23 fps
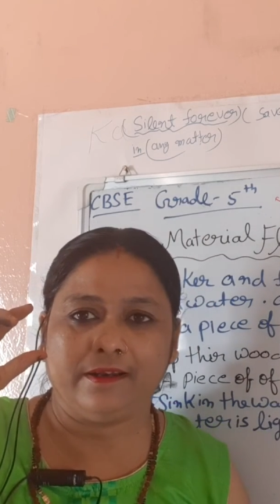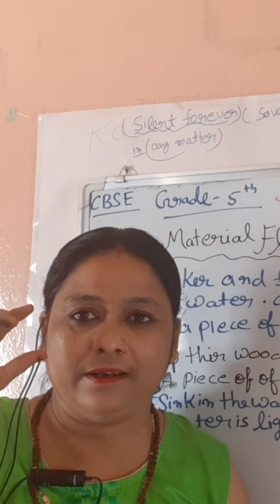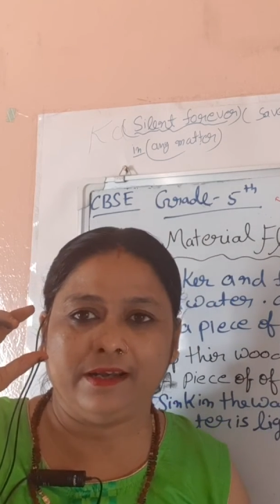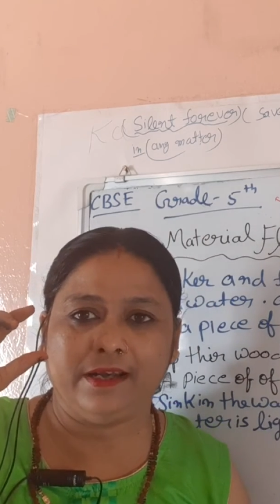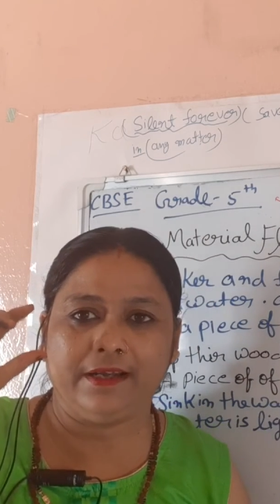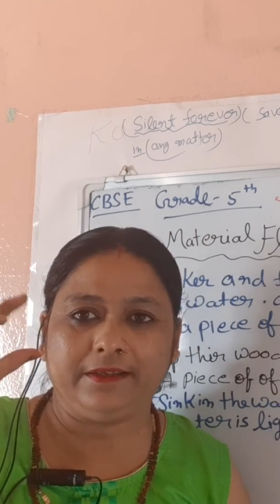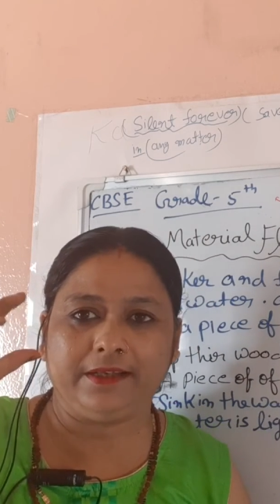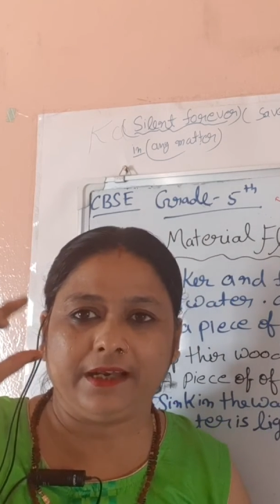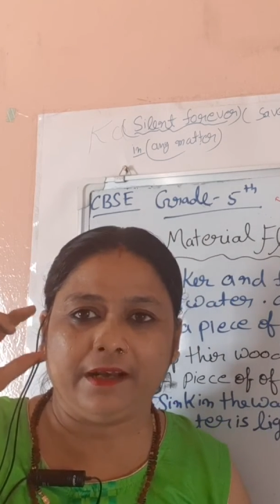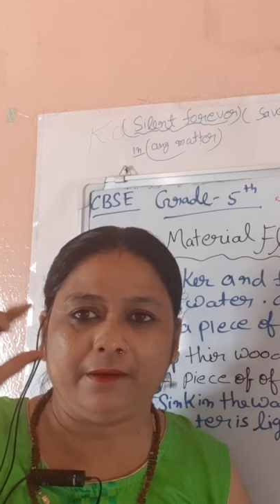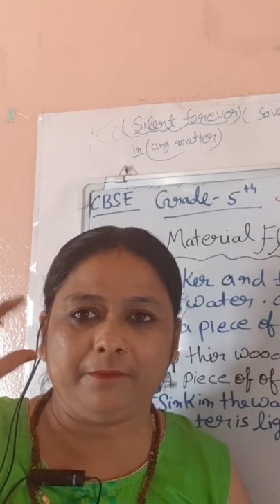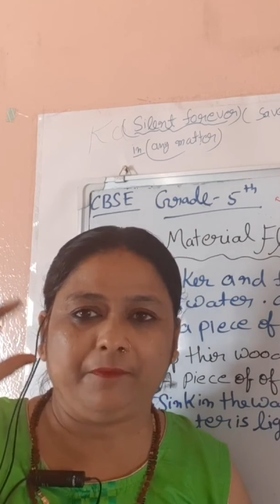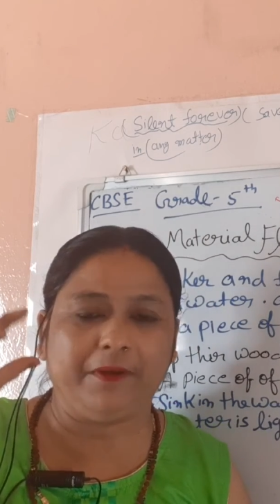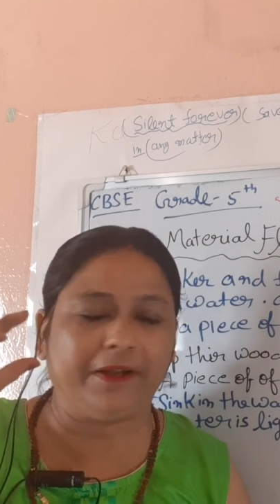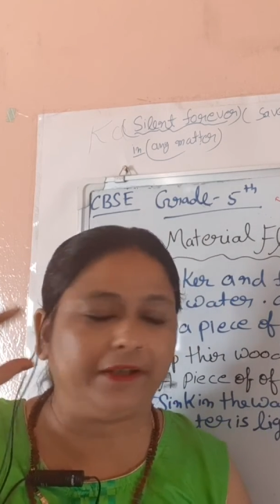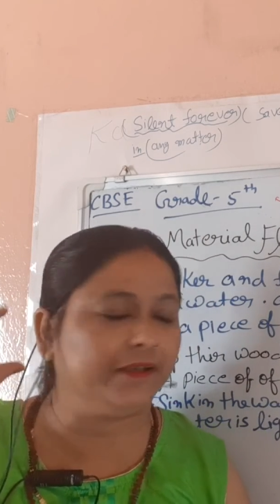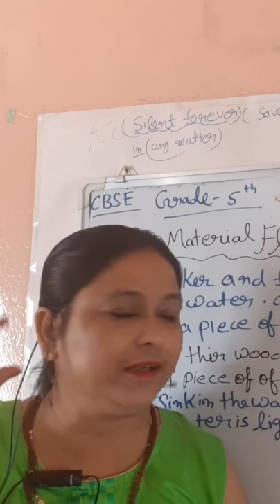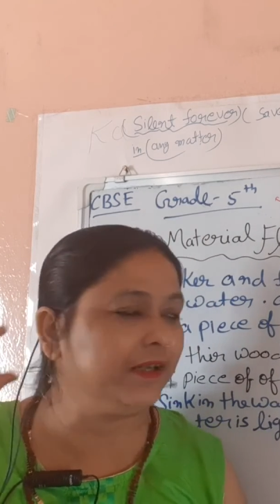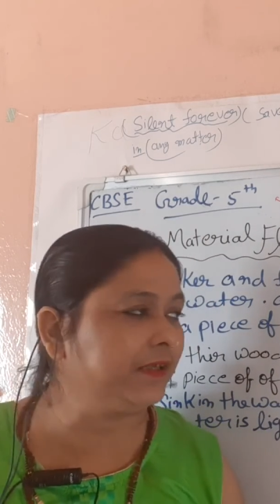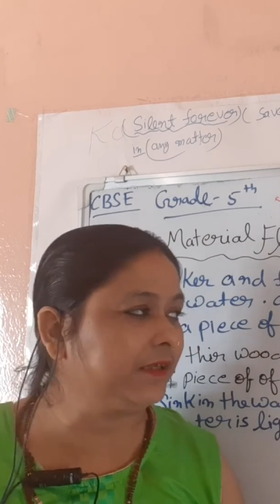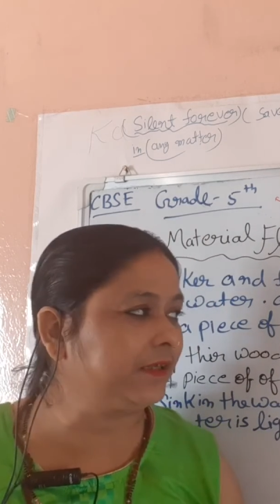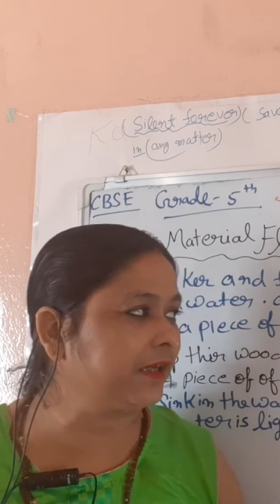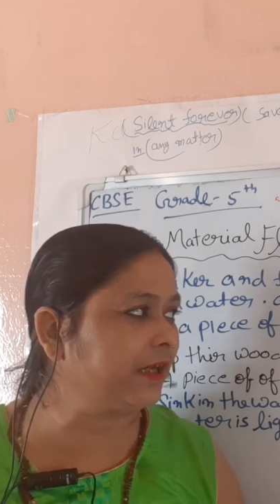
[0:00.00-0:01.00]
little
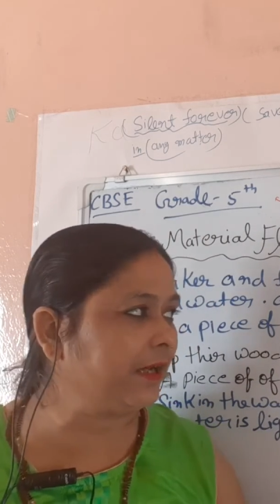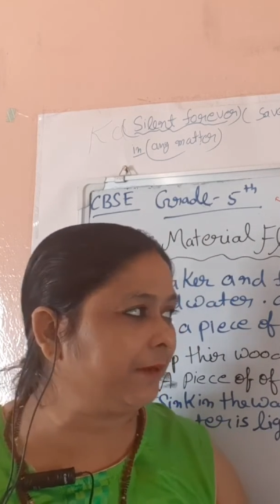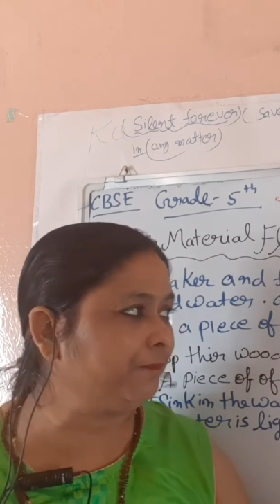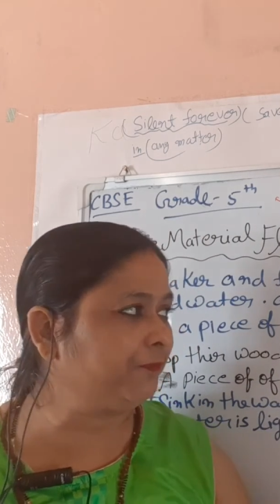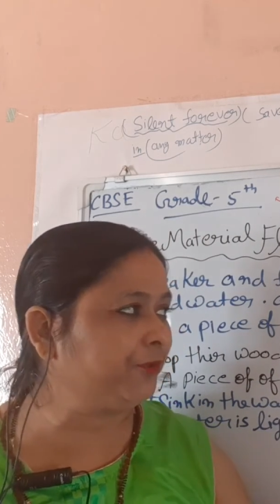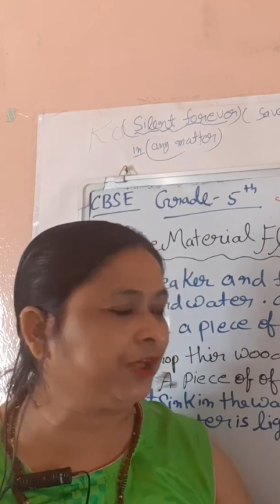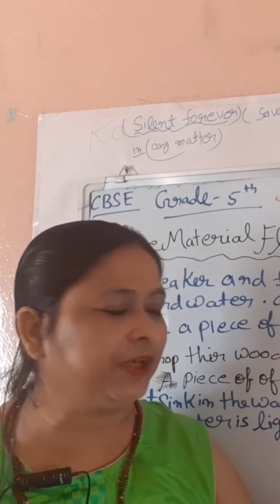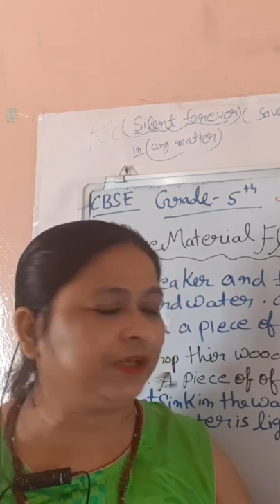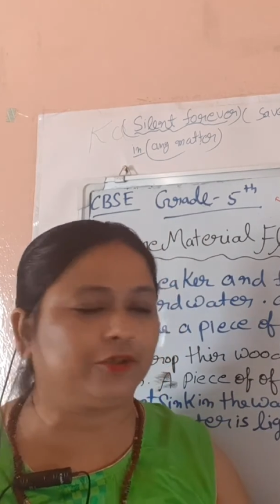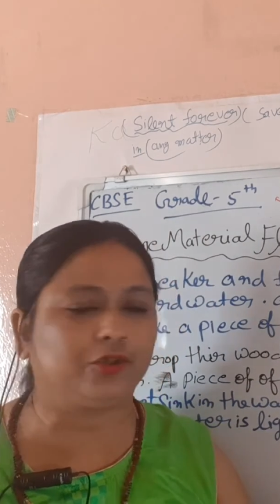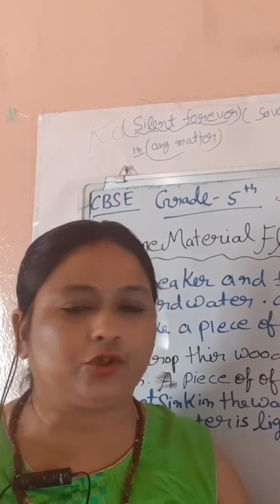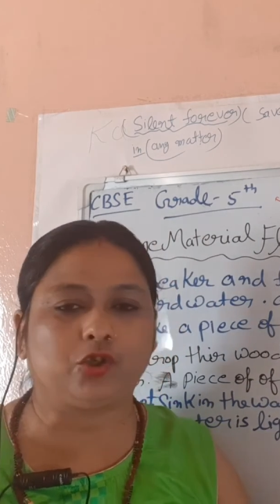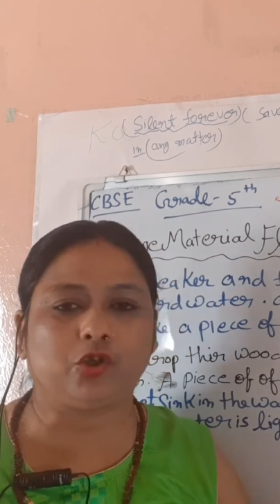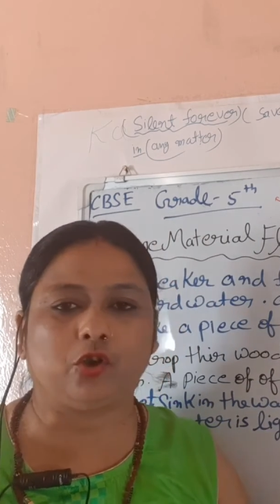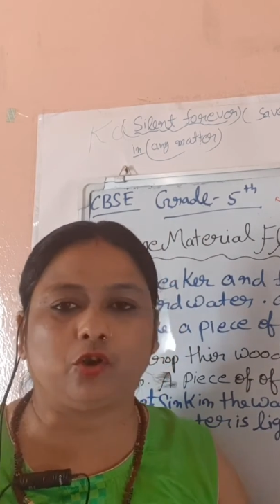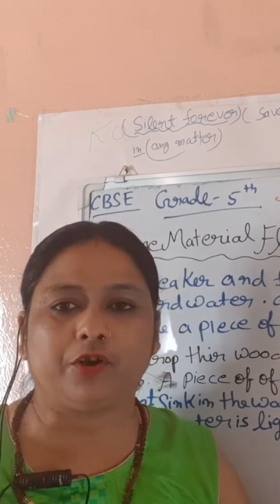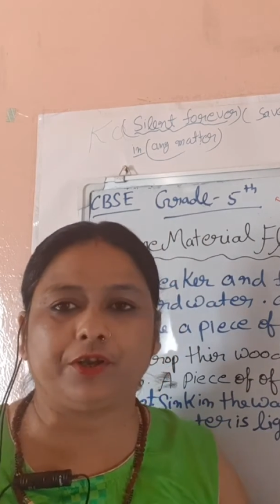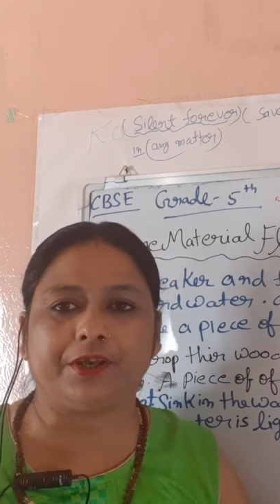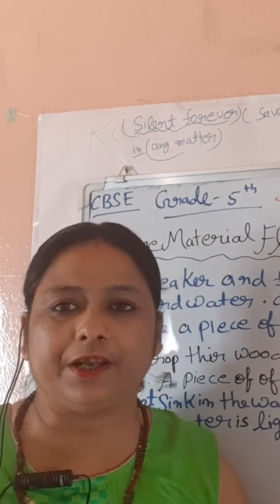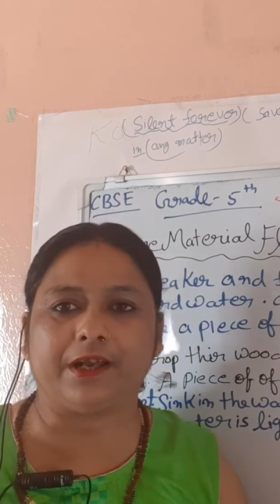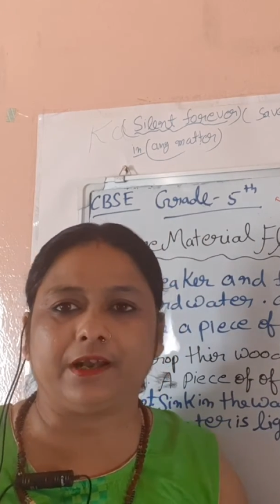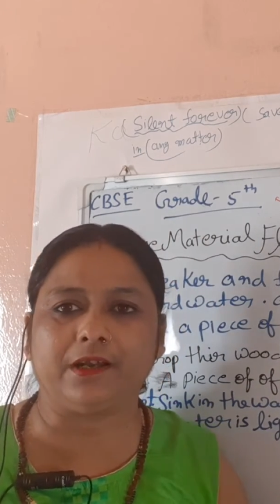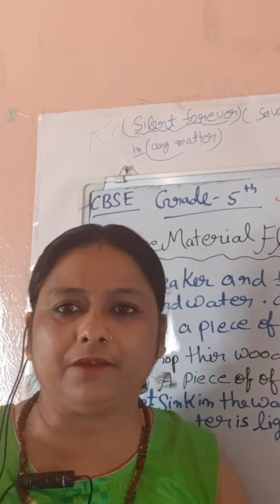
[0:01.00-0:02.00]
bit description show
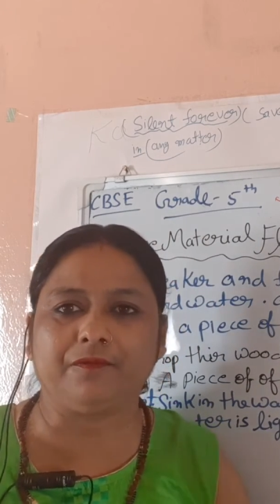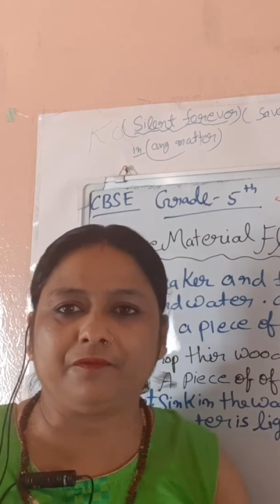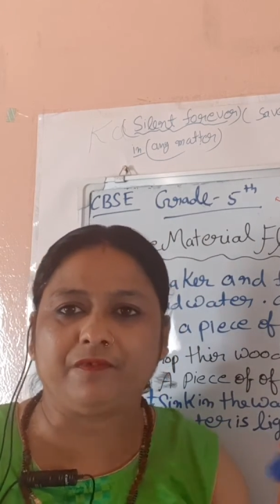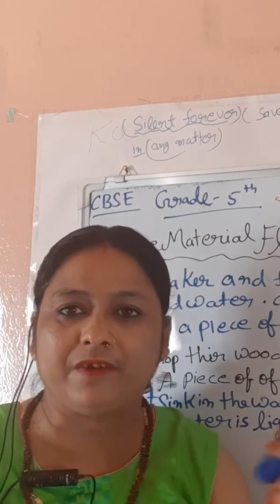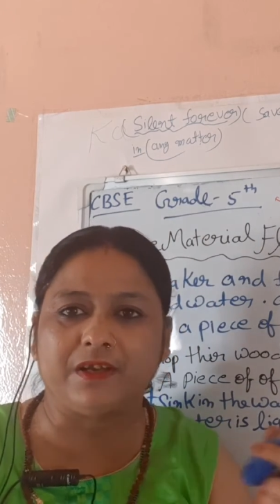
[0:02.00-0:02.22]
here.